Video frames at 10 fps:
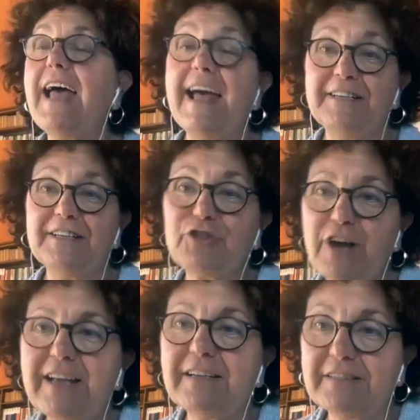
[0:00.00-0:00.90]
and the
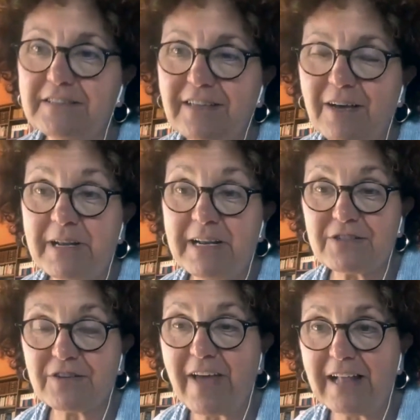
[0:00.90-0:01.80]
trade determinants
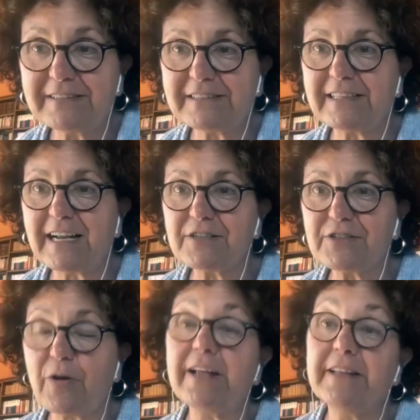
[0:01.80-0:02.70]
of health that are
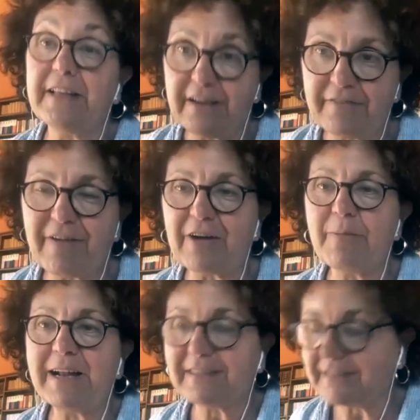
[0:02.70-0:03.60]
so, and the
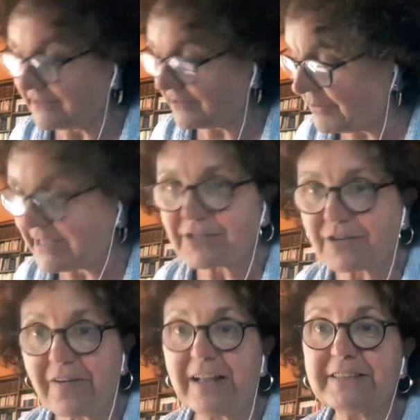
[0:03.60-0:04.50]
environmental determinants
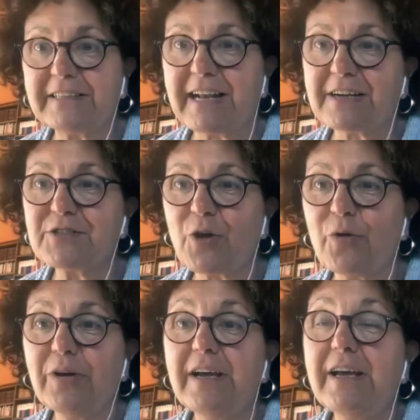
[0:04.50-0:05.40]
of health that are
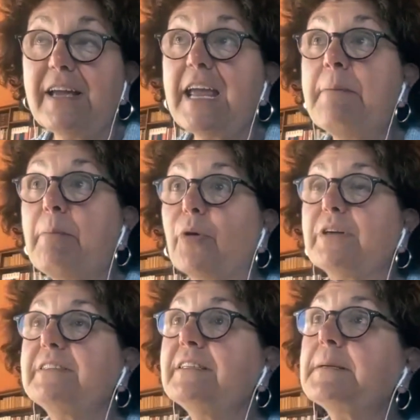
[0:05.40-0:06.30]
so
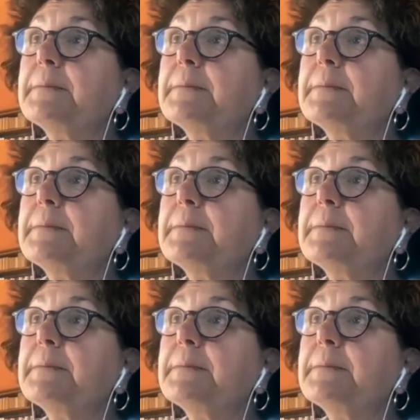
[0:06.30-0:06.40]
important.